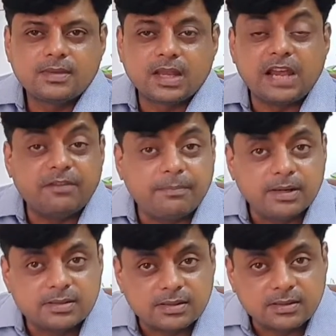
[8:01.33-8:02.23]
If a
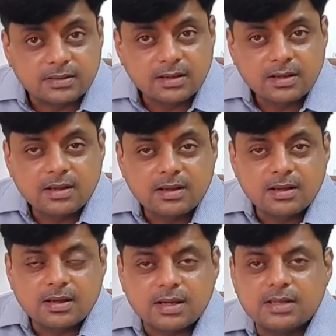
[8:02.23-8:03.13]
person
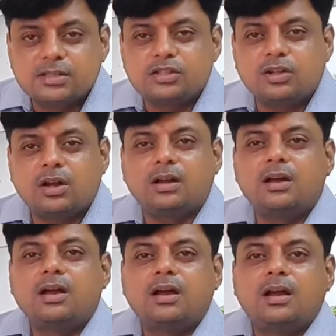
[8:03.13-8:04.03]
is not
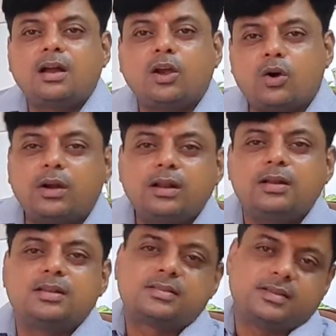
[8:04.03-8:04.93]
good in
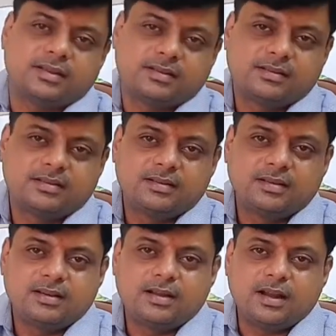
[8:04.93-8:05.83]
listening,
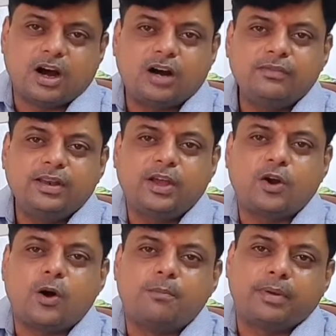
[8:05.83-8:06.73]
how will he
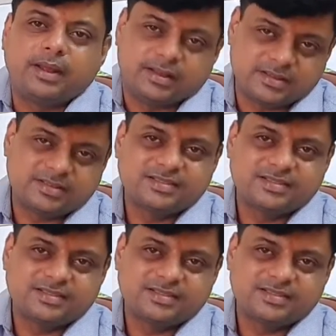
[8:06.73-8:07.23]
comprehend?